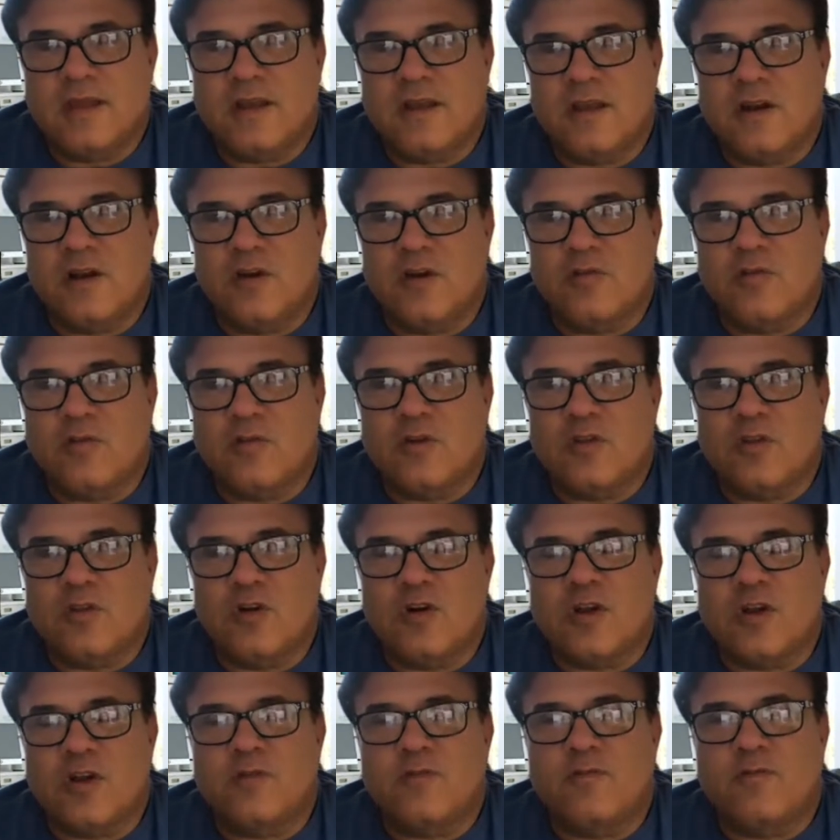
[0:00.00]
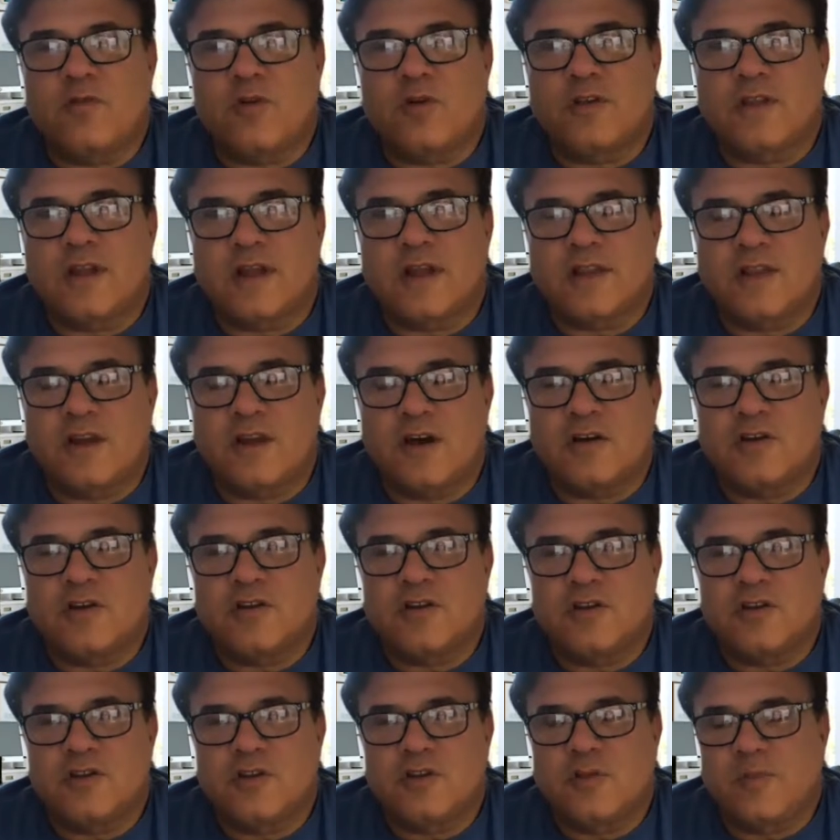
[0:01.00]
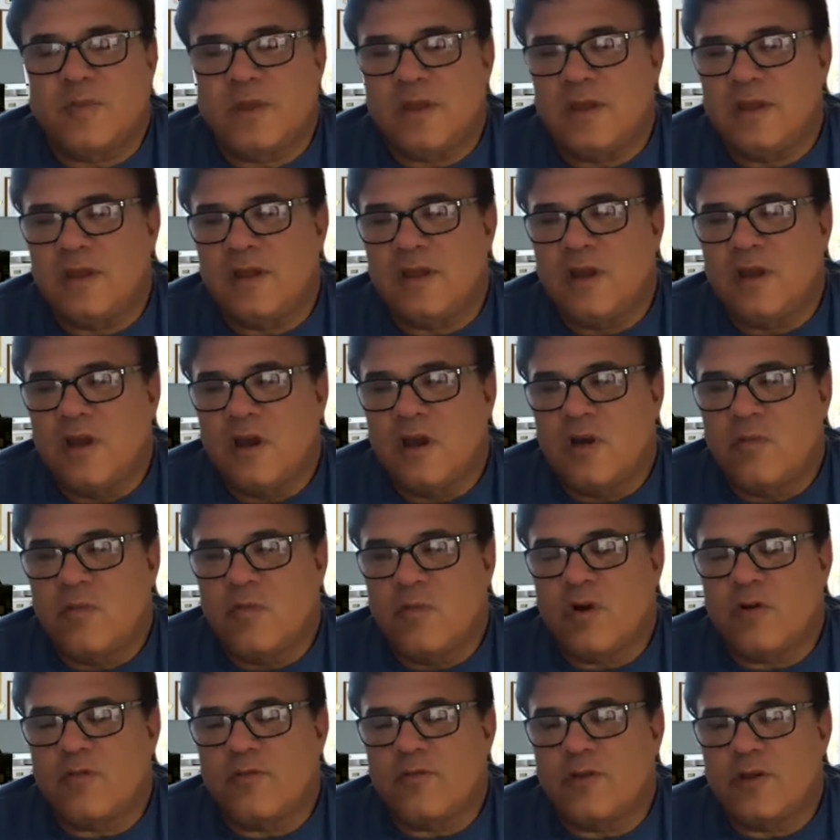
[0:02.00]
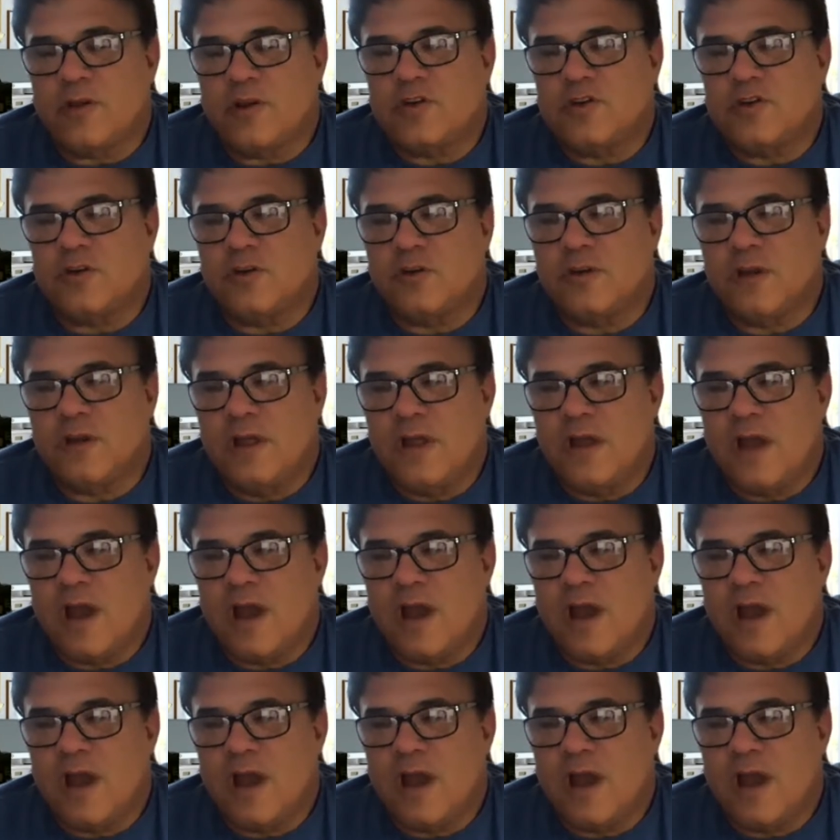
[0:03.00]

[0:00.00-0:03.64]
if they're looking for technologies to be more efficient.